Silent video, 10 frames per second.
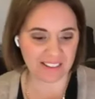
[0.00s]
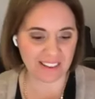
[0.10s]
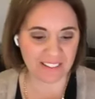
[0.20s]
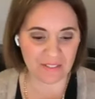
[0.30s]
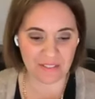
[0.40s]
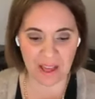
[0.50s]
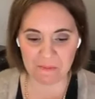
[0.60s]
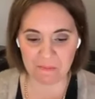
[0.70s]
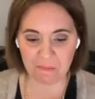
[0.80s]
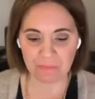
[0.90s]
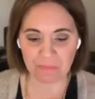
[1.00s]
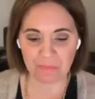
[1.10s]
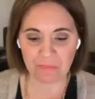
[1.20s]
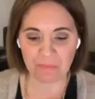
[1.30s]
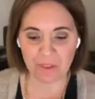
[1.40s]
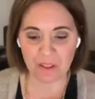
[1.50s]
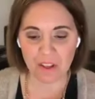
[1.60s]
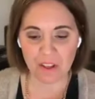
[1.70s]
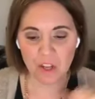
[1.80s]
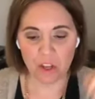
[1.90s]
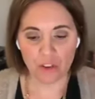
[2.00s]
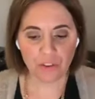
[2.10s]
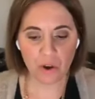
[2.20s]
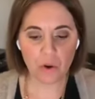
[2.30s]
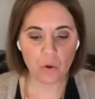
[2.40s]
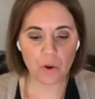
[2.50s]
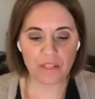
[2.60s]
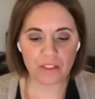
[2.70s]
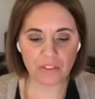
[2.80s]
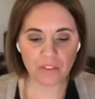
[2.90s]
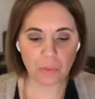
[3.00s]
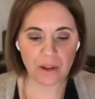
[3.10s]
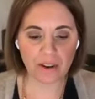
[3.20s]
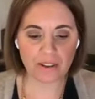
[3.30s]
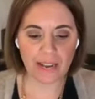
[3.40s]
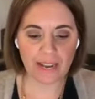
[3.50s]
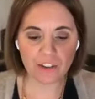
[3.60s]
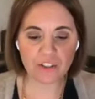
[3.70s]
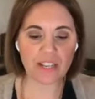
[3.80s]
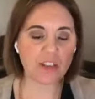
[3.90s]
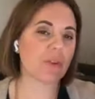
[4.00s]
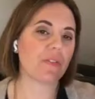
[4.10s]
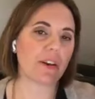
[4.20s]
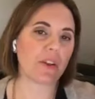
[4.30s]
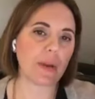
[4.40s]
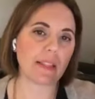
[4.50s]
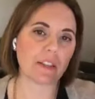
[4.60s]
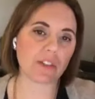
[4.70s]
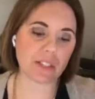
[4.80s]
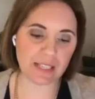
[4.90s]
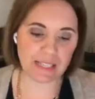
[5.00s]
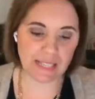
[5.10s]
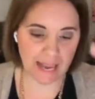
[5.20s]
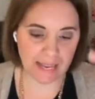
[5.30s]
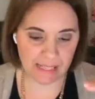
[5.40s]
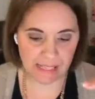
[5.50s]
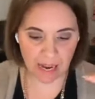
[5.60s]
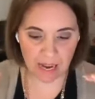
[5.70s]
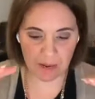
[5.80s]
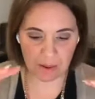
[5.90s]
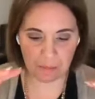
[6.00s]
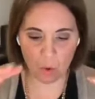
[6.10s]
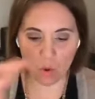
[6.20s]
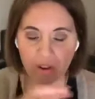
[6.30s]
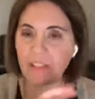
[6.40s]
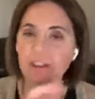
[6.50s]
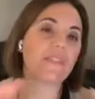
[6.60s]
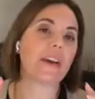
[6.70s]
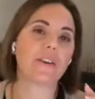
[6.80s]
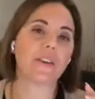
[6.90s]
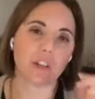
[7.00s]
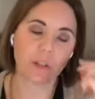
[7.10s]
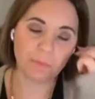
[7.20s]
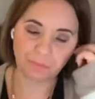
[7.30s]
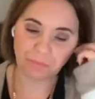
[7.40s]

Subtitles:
I love that. So, this is where dieters tend to evaluate their success or their failure